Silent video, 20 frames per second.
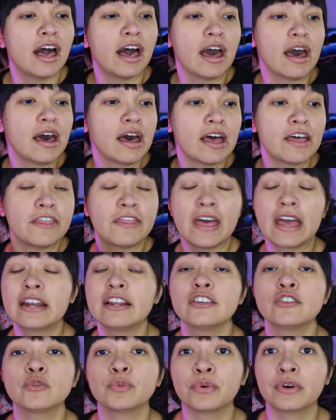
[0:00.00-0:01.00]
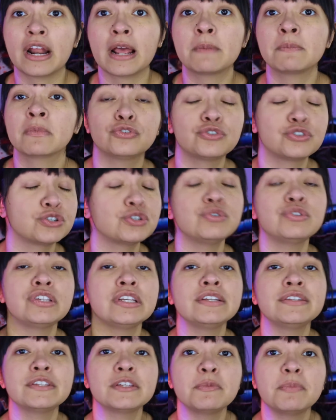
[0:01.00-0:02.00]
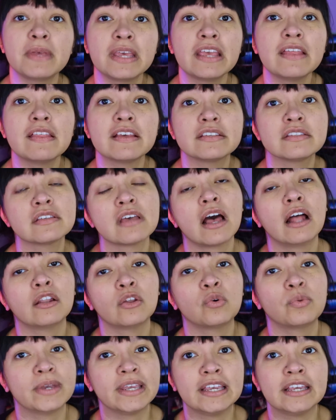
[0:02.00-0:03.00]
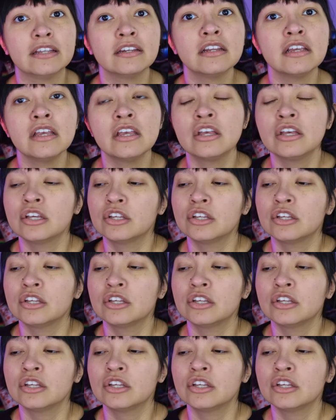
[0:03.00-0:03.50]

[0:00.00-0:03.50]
That is what I'm choosing to be this Halloween.